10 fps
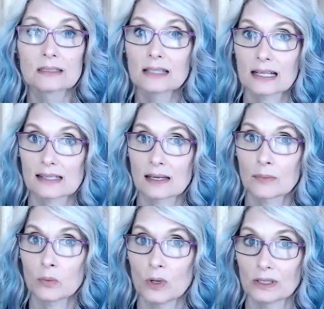That's
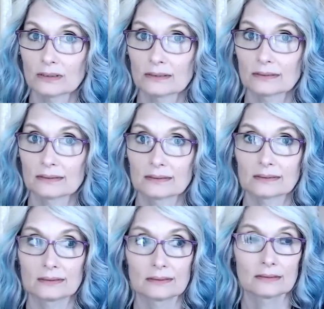step one.
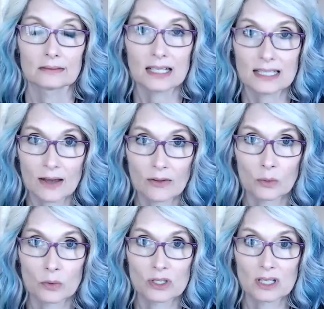Write down the
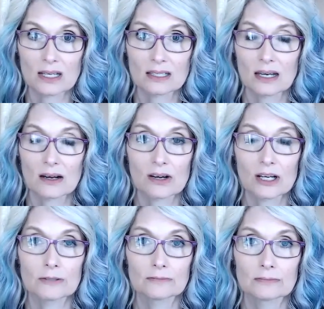worst case
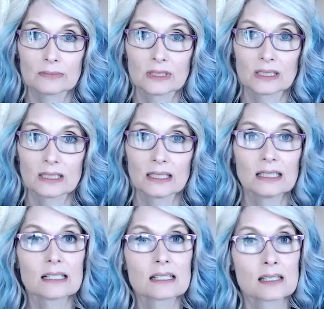scenario.
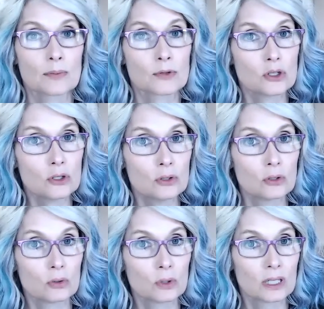Step
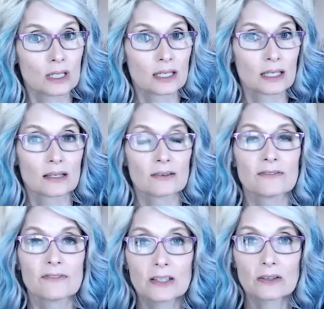two,
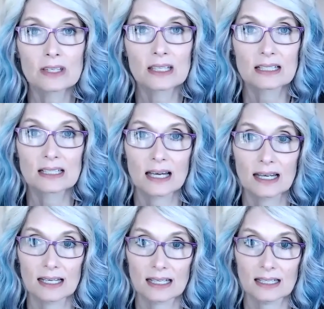feel the
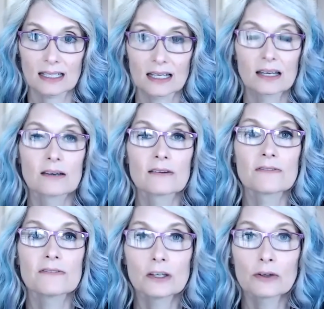anxiety,
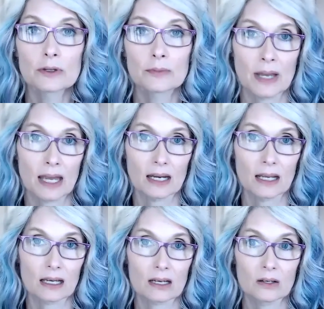feel the
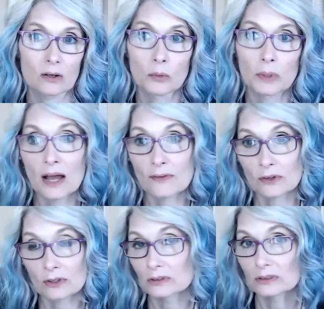panic, or
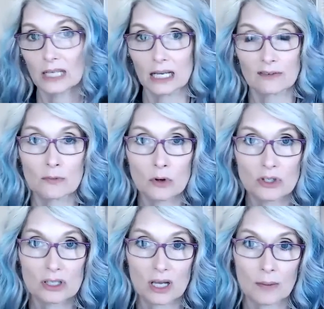whatever negative
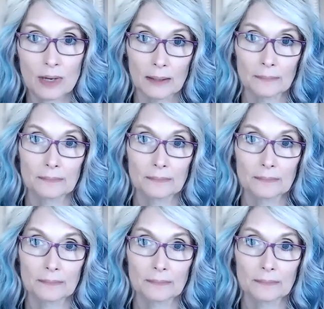emotions come up.